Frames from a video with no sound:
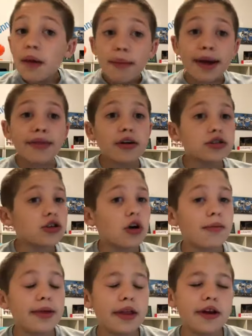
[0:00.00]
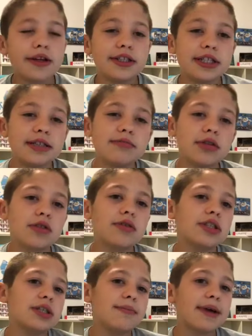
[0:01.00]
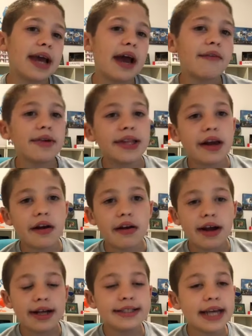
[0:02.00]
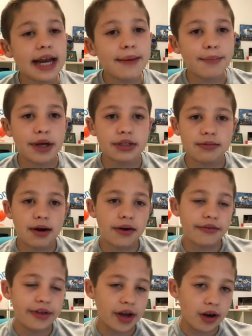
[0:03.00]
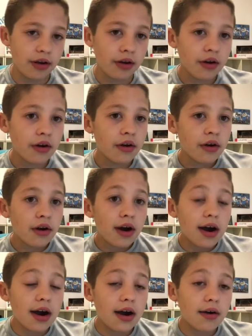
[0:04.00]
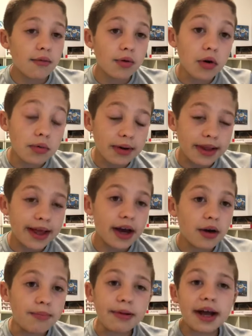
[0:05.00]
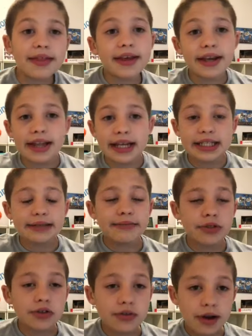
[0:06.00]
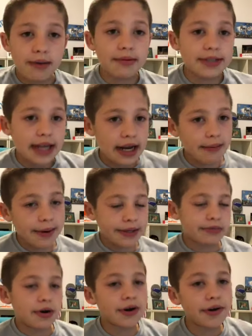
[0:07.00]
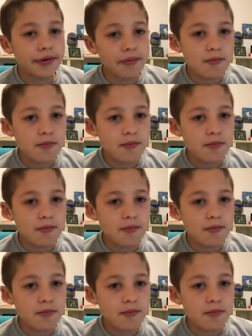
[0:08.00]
Panthers are a really good team with Christian McCaffrey there and Teddy Bridgewater there. Will really help. I think that team would do great with Teddy Bridgewater.